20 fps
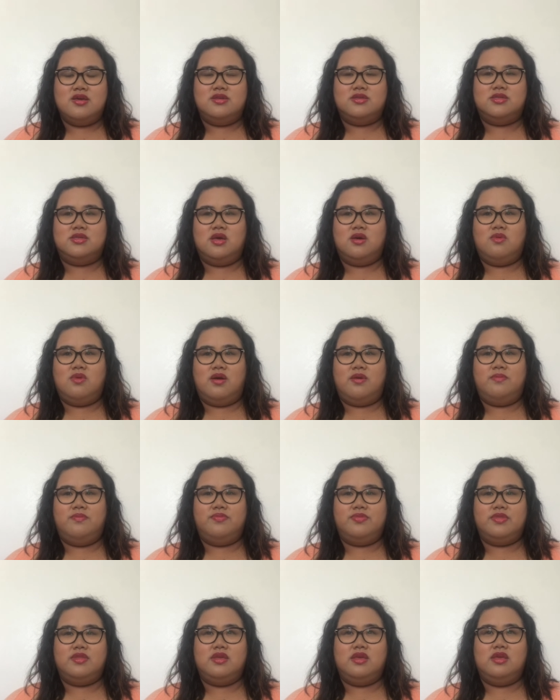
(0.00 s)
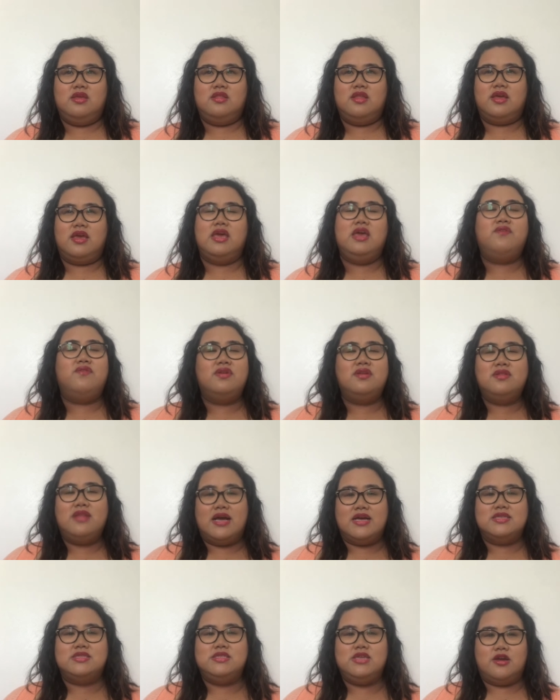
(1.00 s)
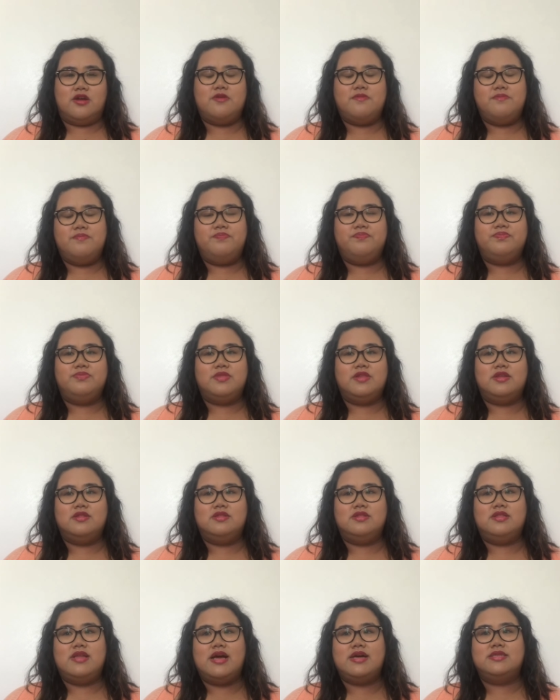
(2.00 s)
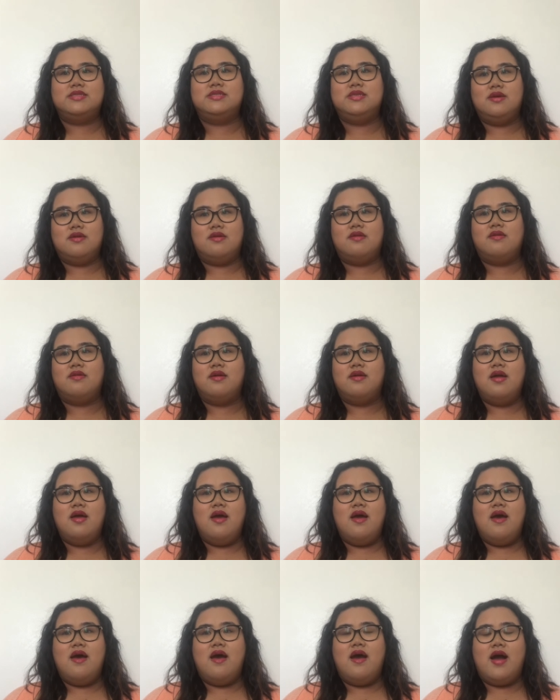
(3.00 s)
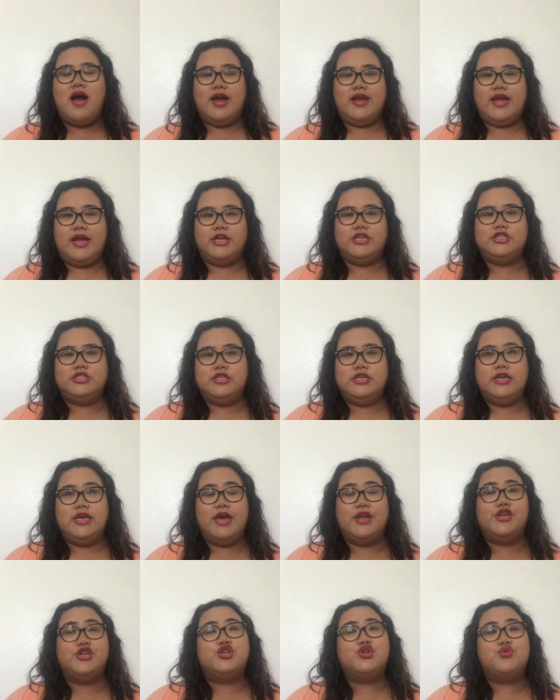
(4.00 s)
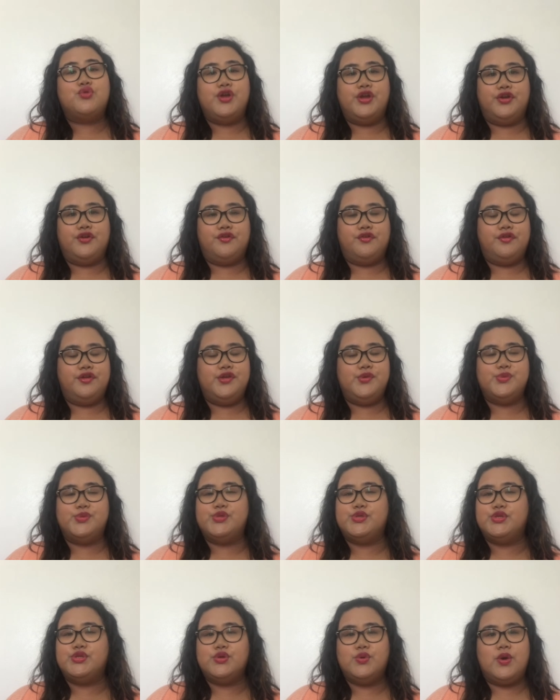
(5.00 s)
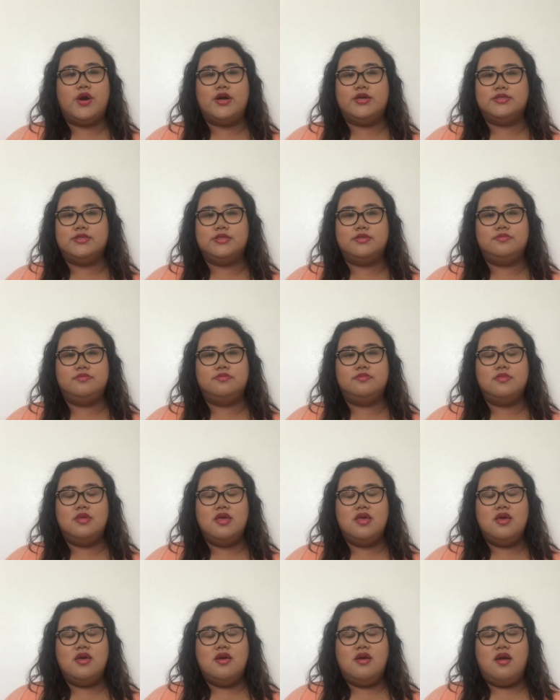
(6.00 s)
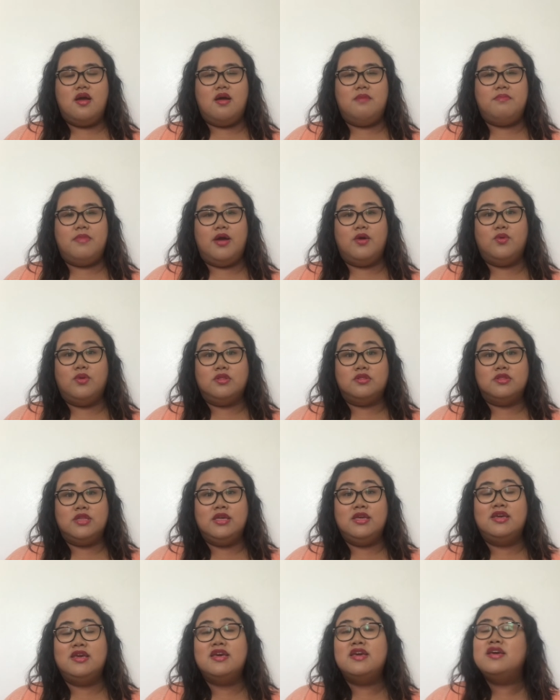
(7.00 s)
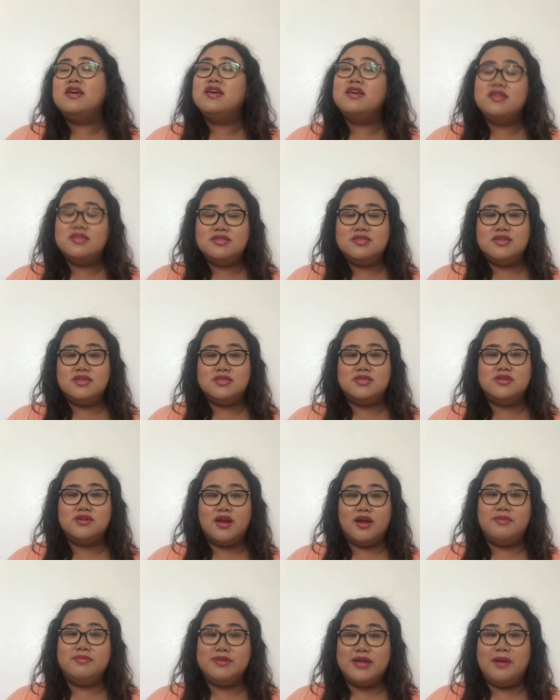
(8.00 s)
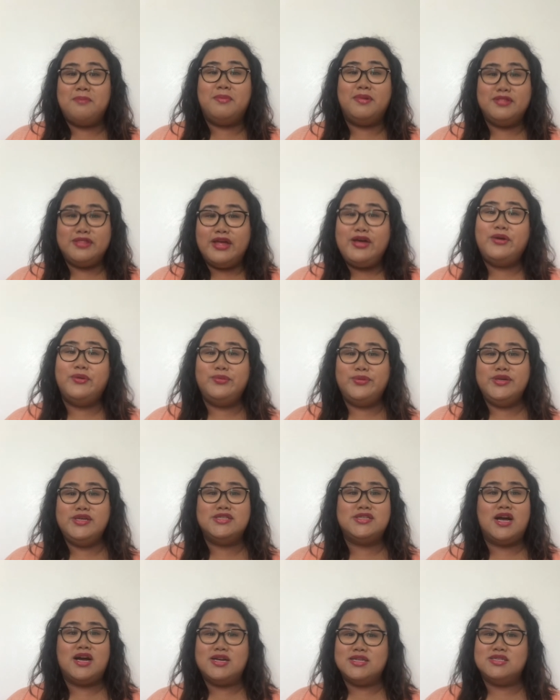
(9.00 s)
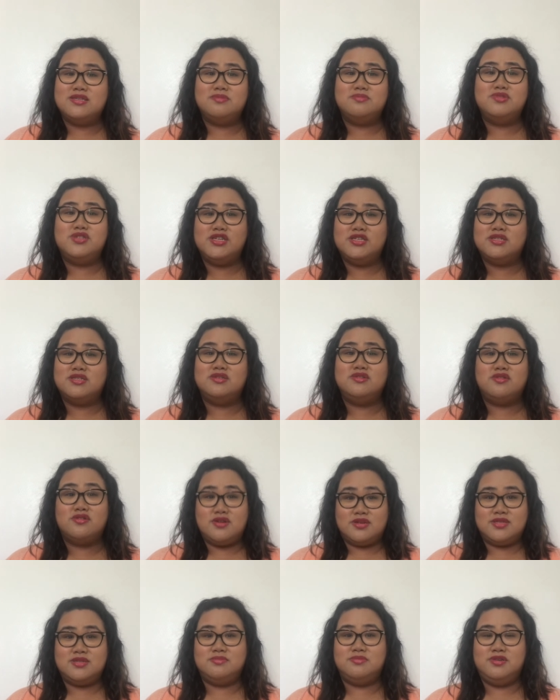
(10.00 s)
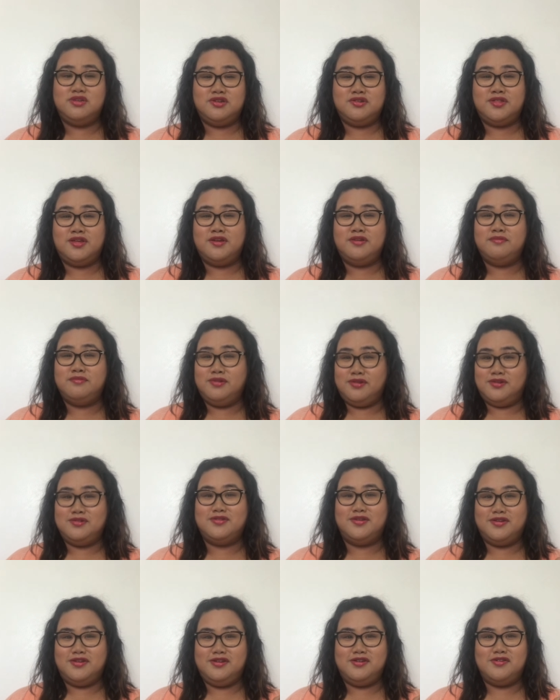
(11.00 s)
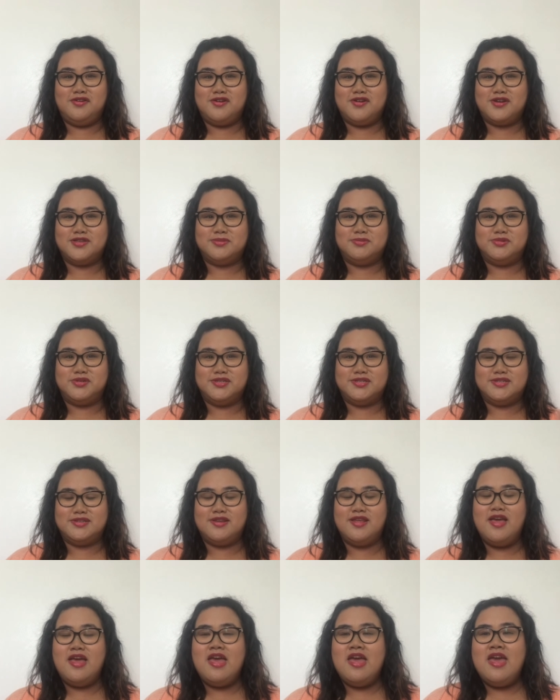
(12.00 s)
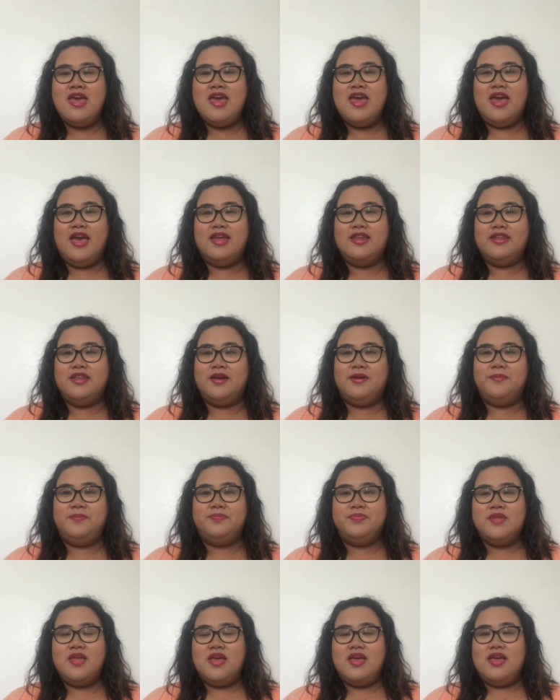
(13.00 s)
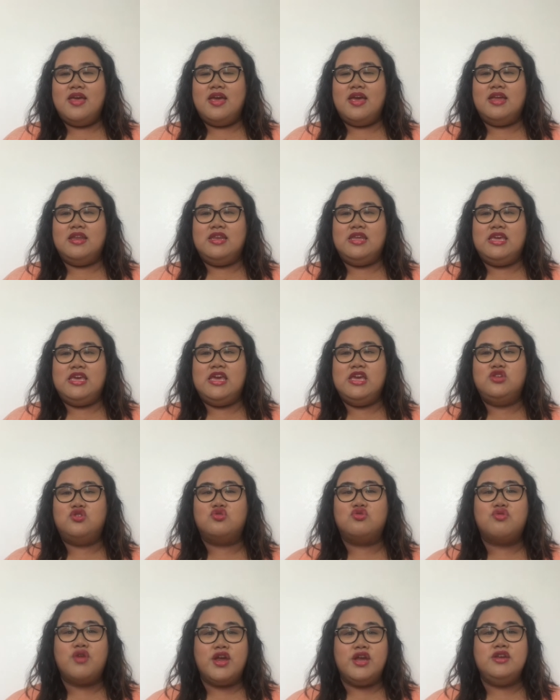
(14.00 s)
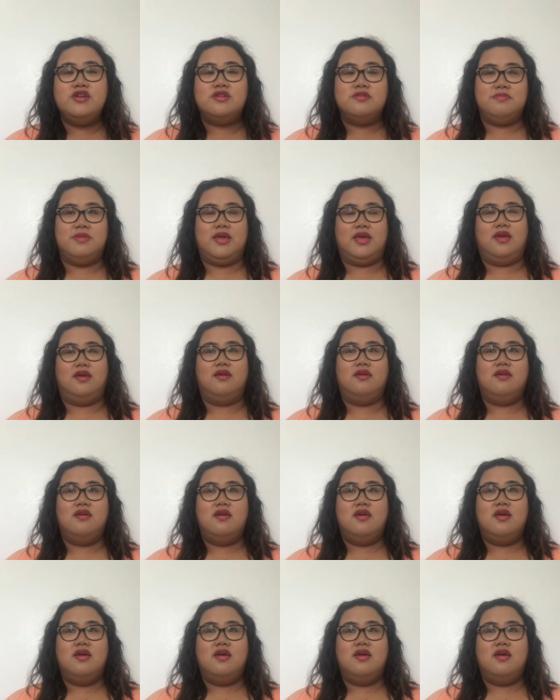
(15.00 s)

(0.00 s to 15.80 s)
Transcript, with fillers: So um like even last year, last year I actually had a trainer. He was so awesome. Um, I will link his Instagram down below. He's awesome, Jason. You're awesome. You know that. You know that. You know you're awesome, Jason. And um, and he trained me,